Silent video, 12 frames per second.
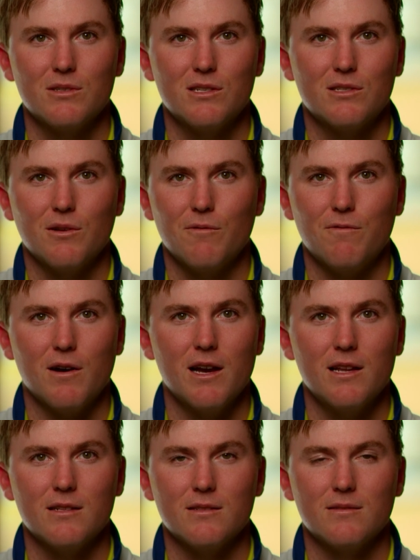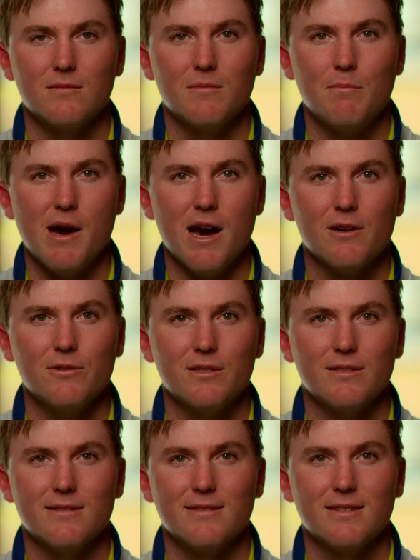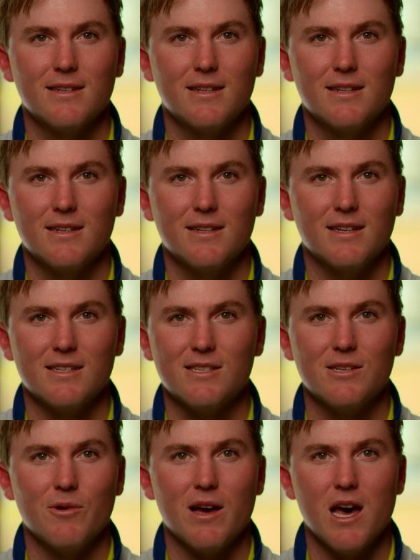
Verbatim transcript: let's just go fight and battle and, and see what